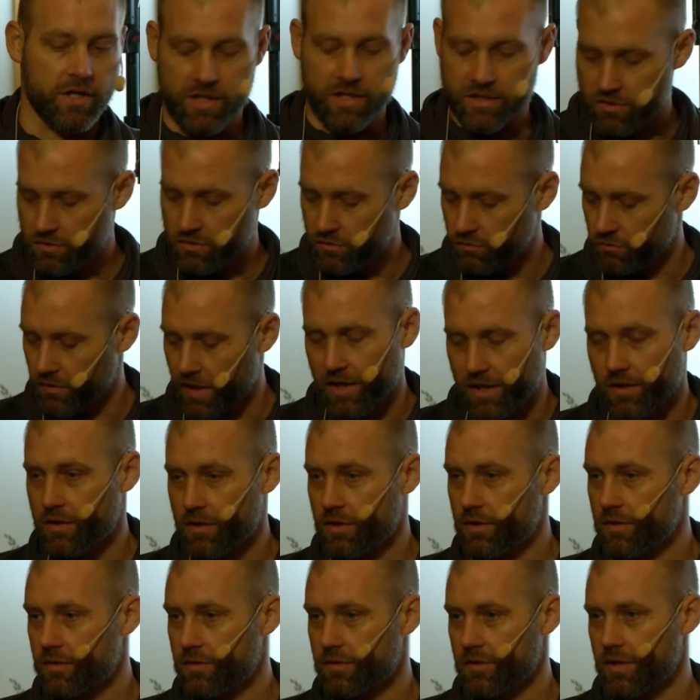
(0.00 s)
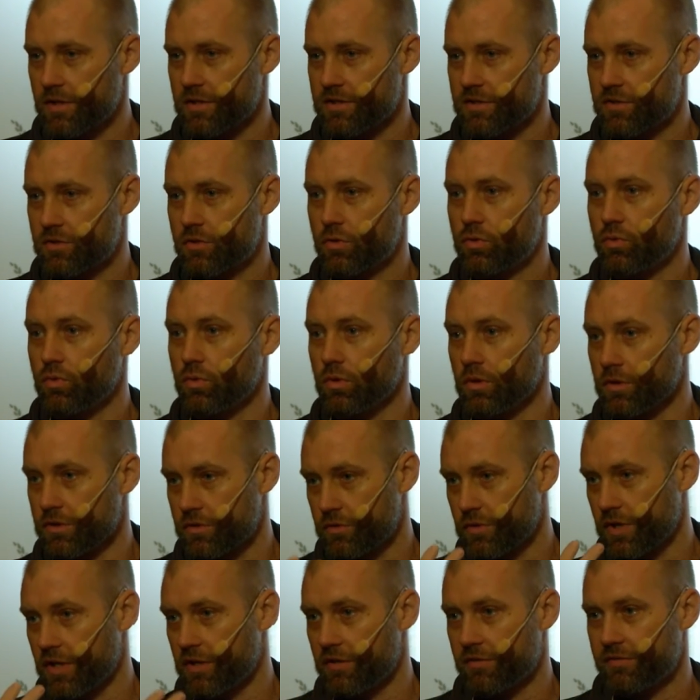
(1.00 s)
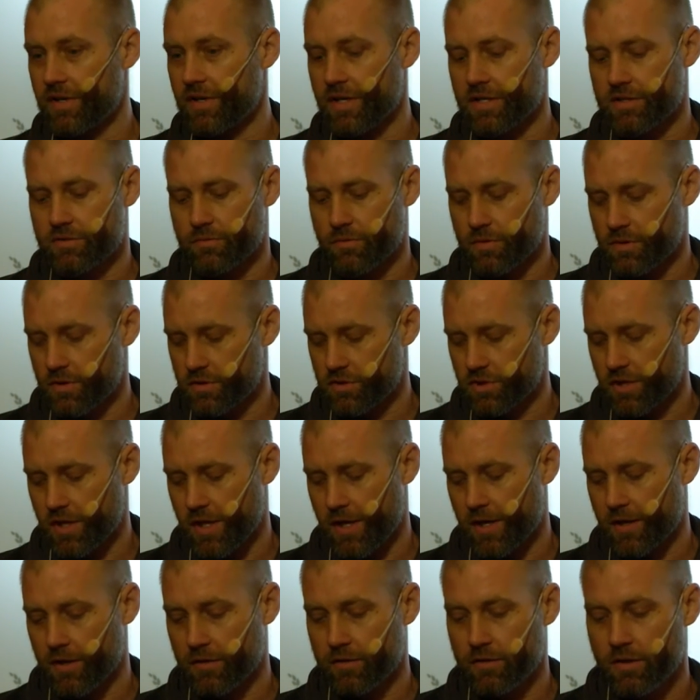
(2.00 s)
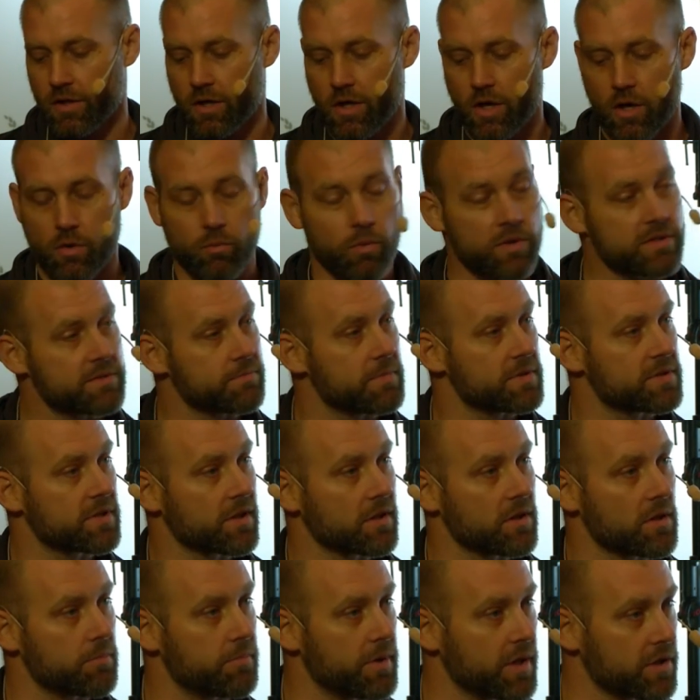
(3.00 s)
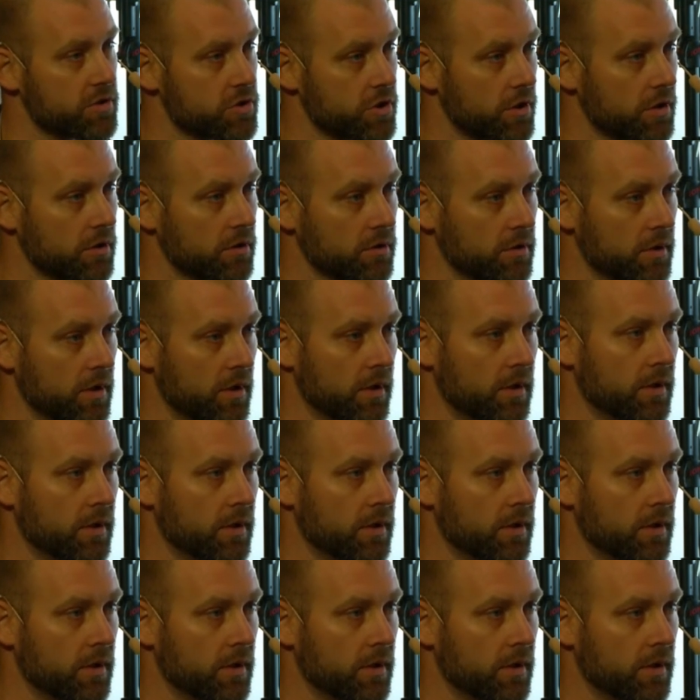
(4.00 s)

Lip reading: this tool to interface with the child. What's missing in the picture?